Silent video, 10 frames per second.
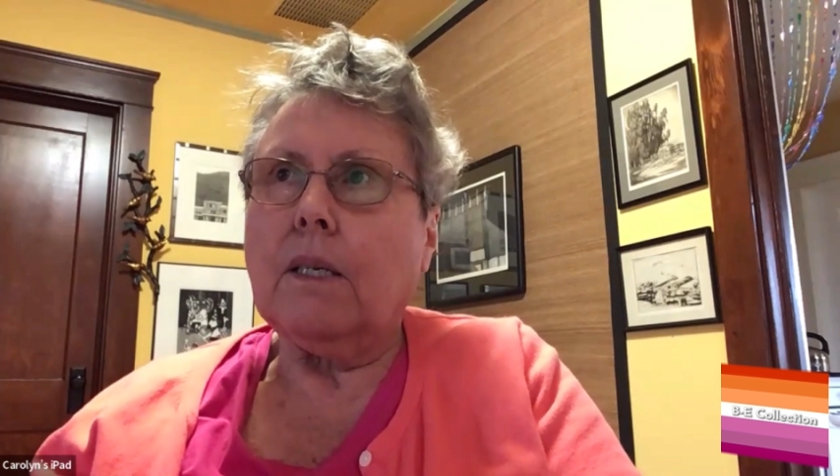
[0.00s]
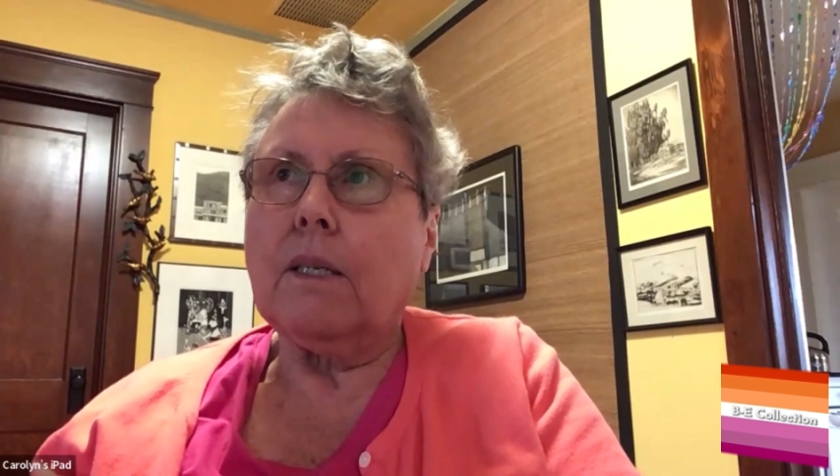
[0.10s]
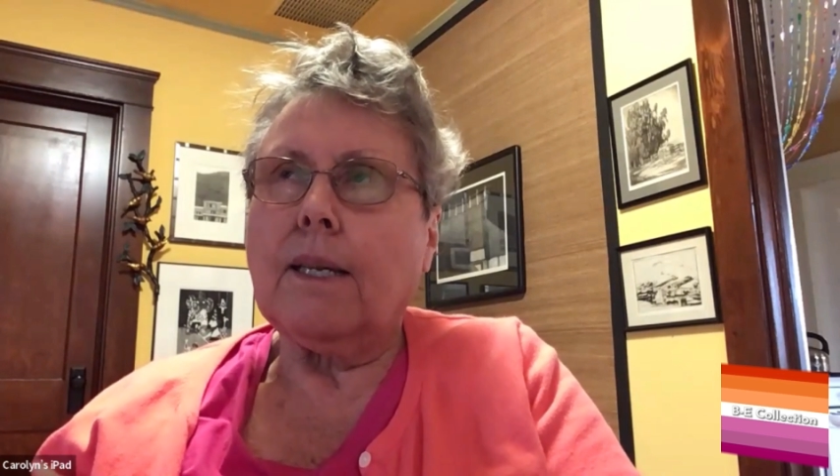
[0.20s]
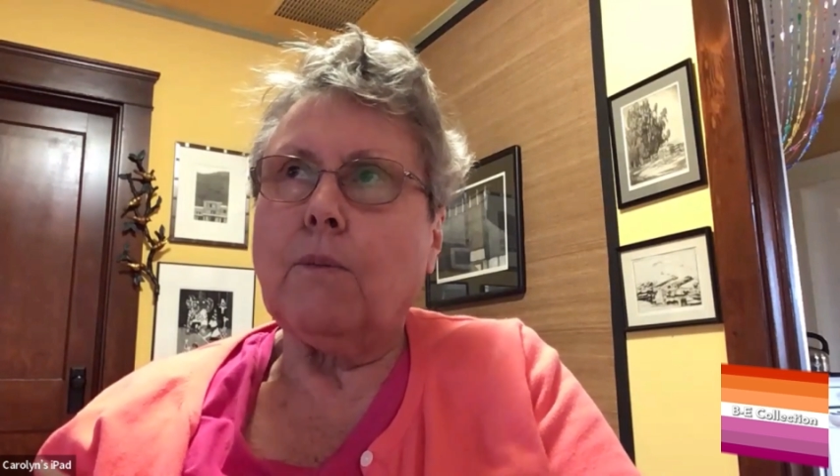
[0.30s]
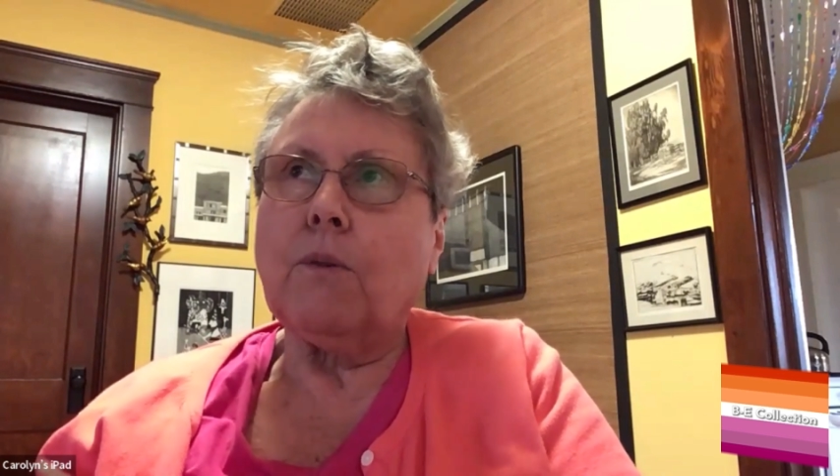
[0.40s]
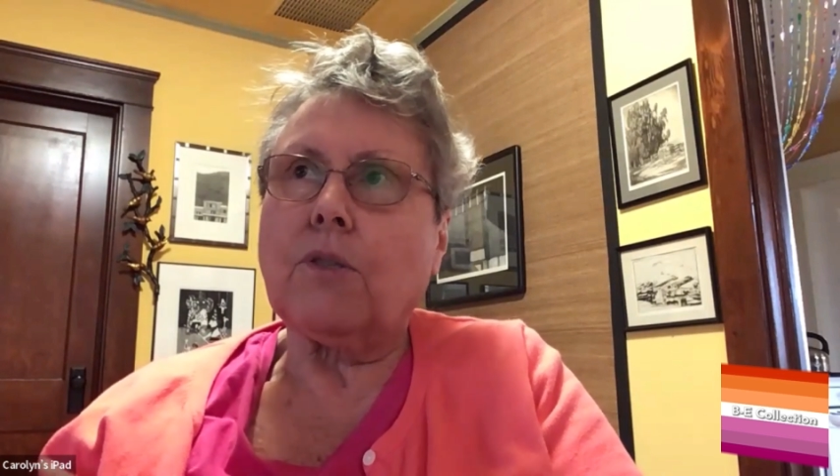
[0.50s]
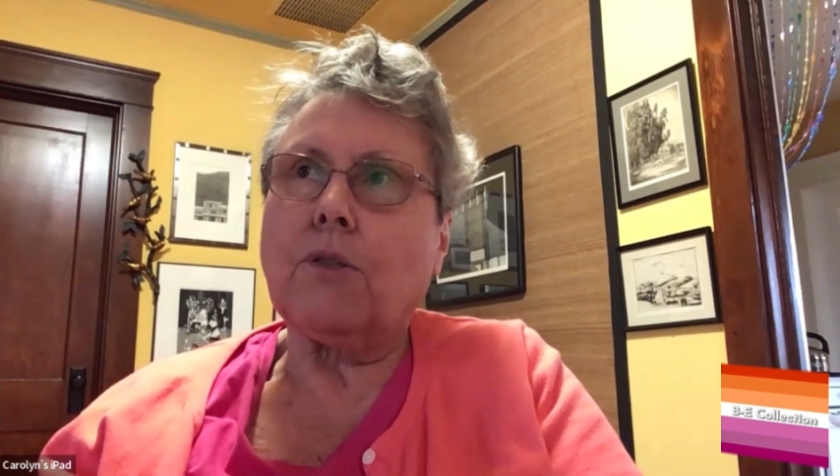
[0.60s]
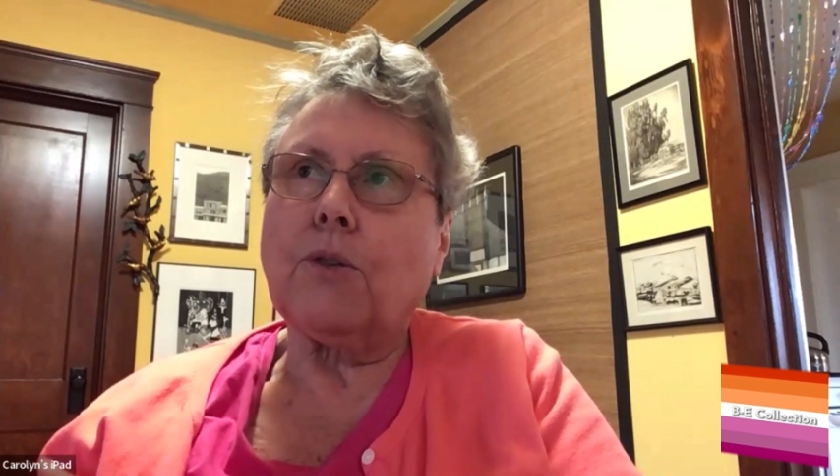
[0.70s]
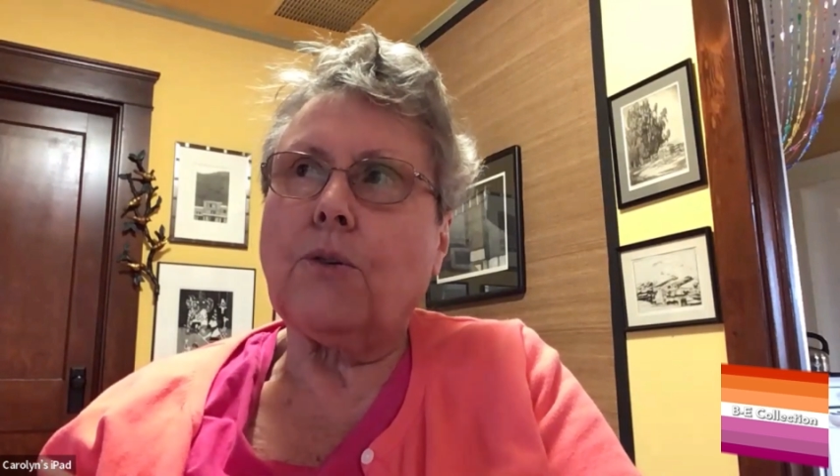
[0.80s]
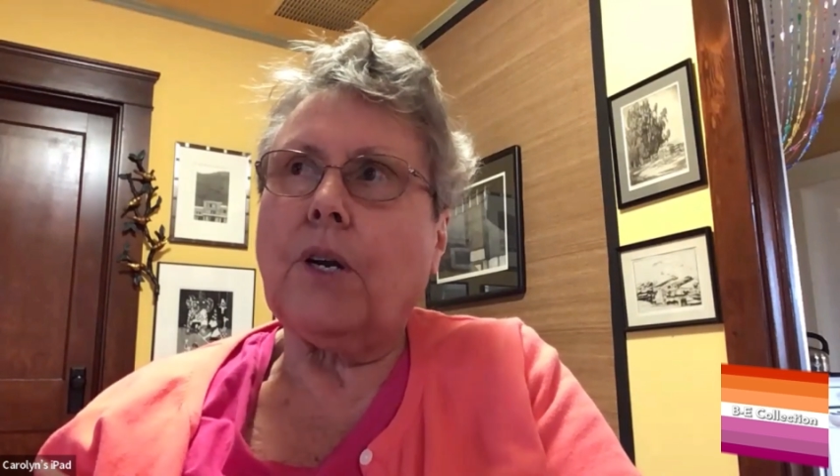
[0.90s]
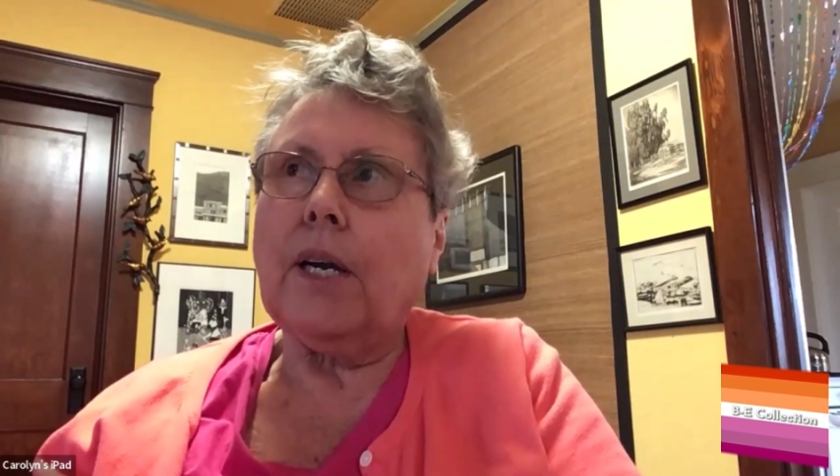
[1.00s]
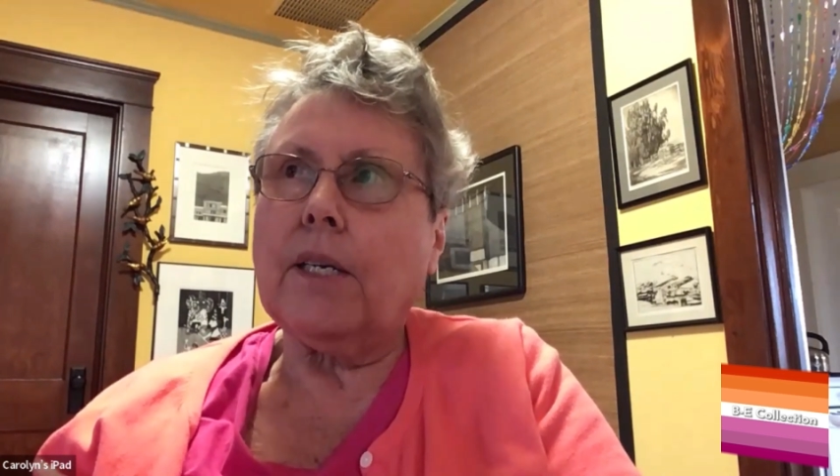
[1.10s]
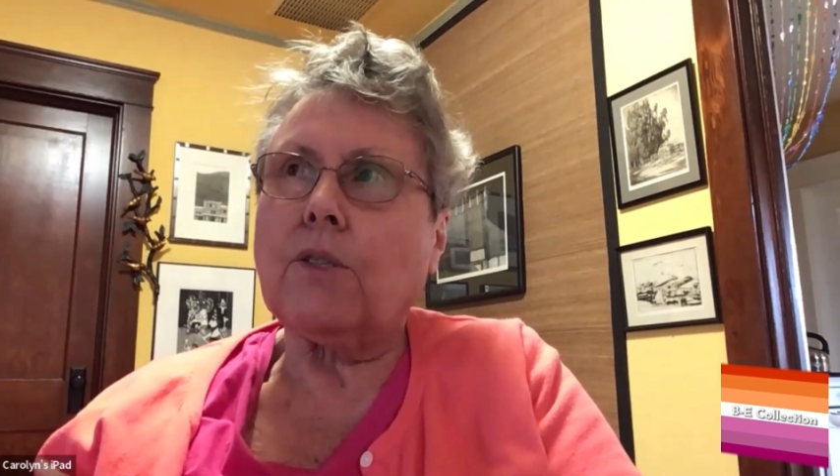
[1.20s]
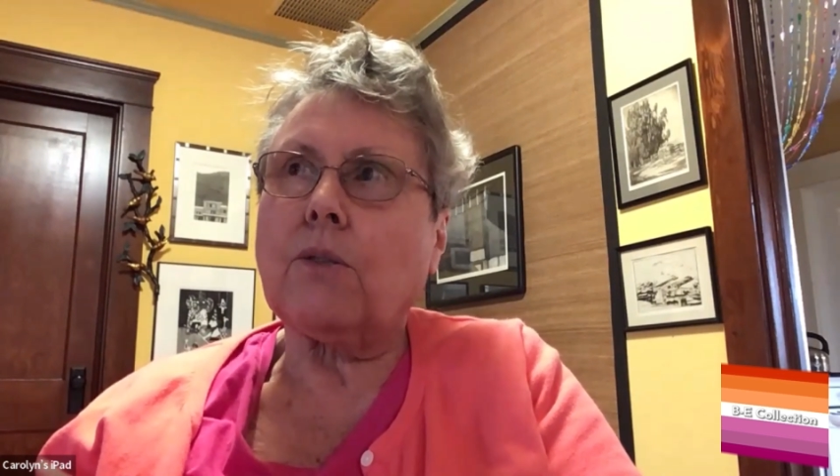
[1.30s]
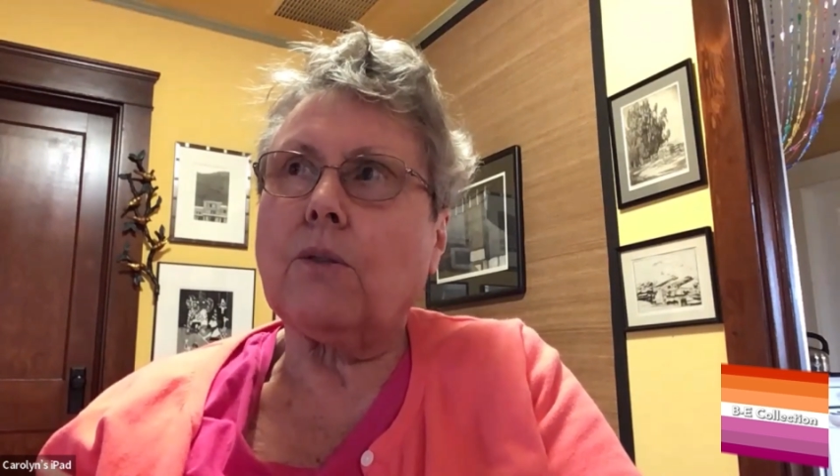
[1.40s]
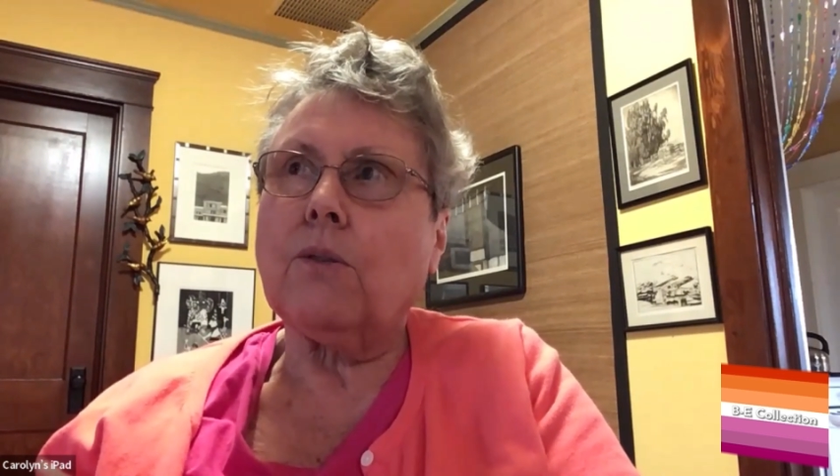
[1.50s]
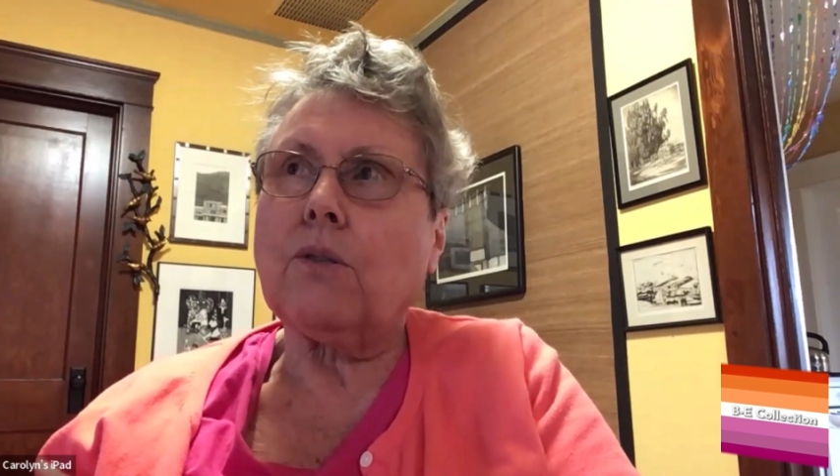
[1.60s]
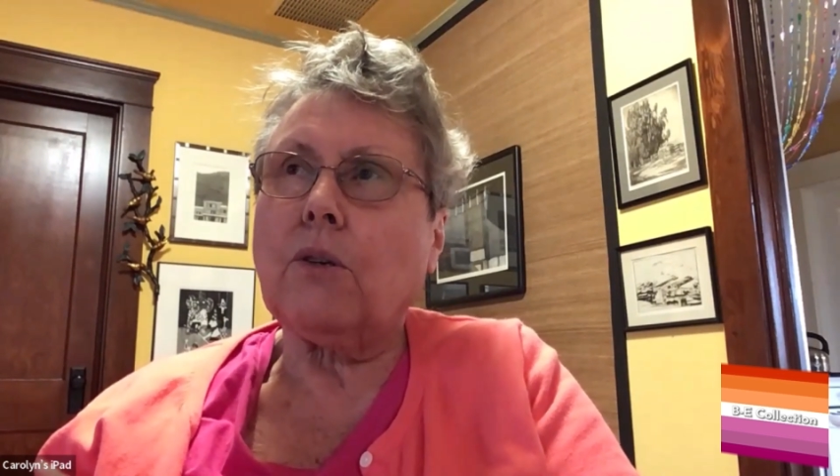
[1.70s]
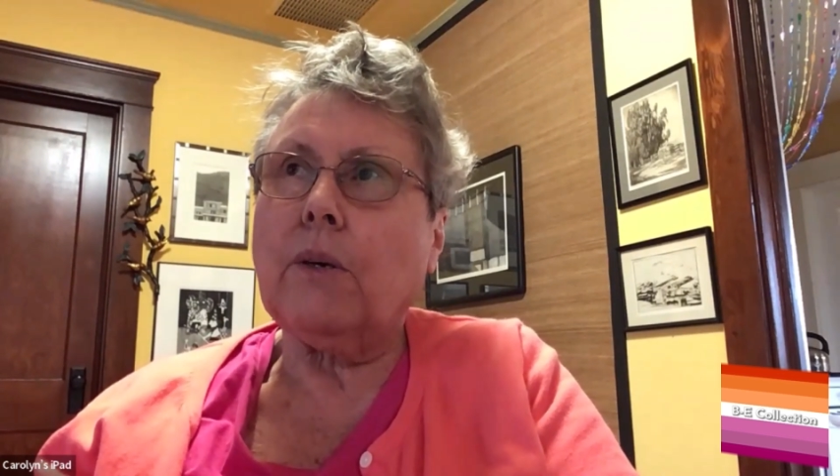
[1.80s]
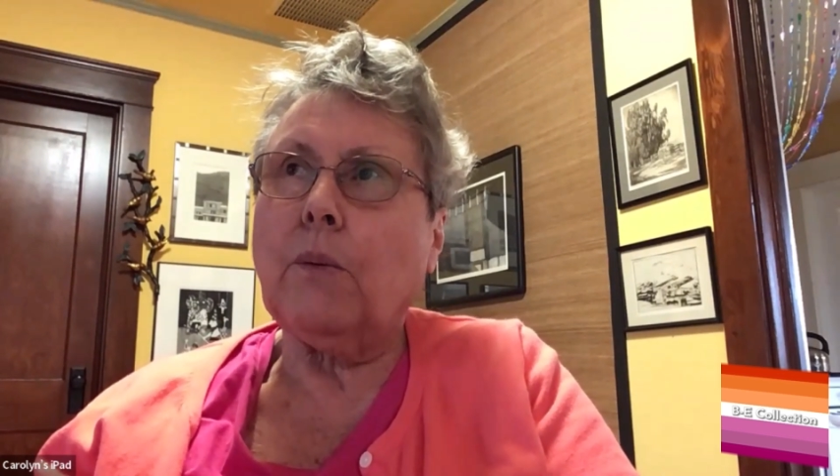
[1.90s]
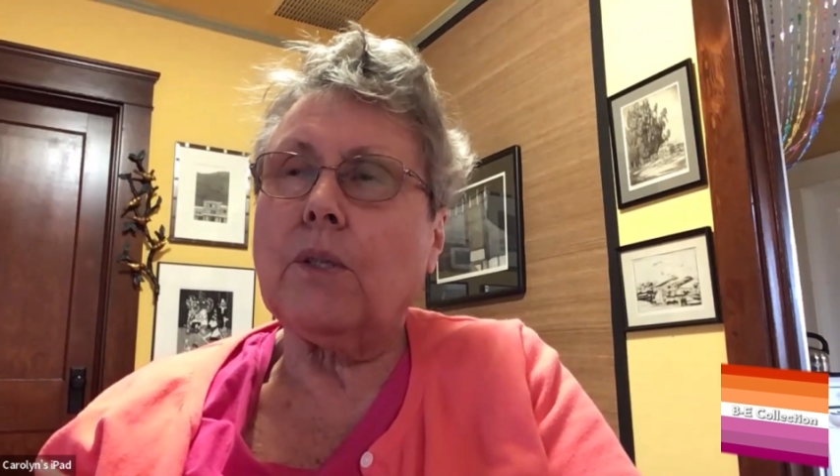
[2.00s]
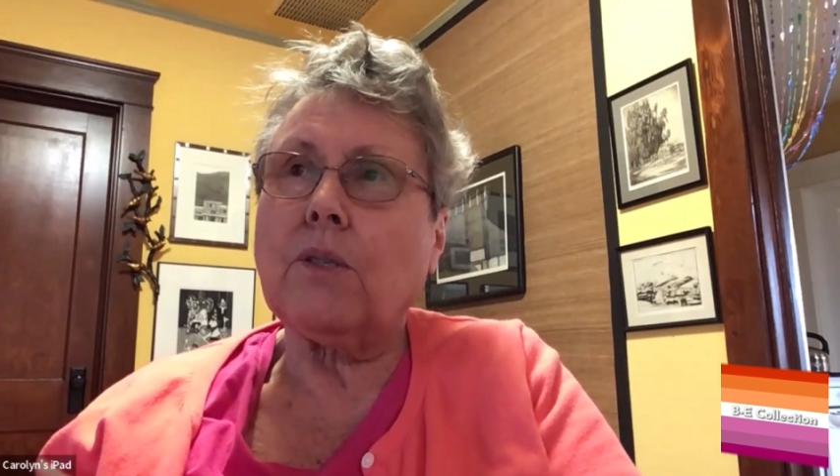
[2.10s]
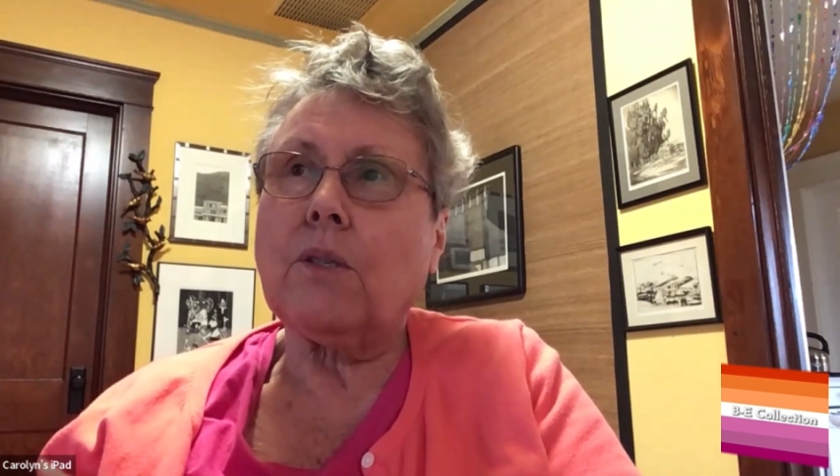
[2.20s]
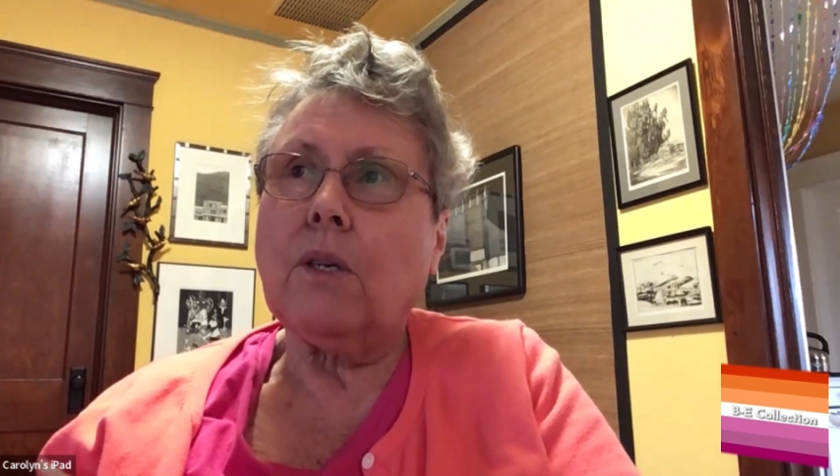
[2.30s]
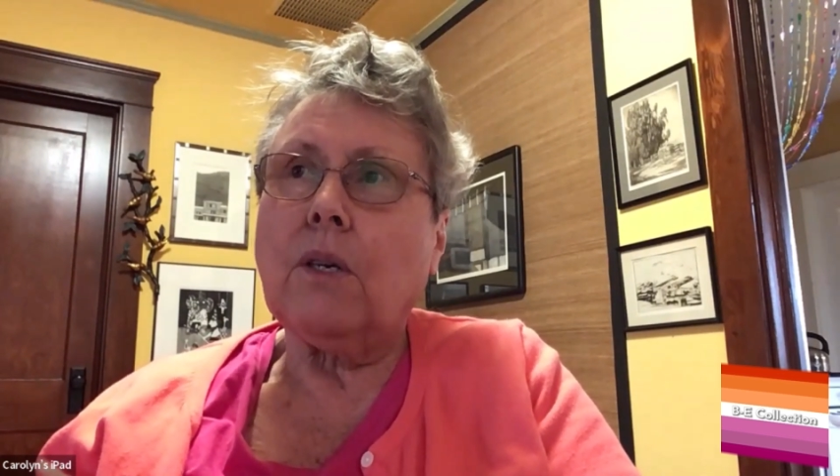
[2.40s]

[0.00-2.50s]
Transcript: that was junior high school. So it was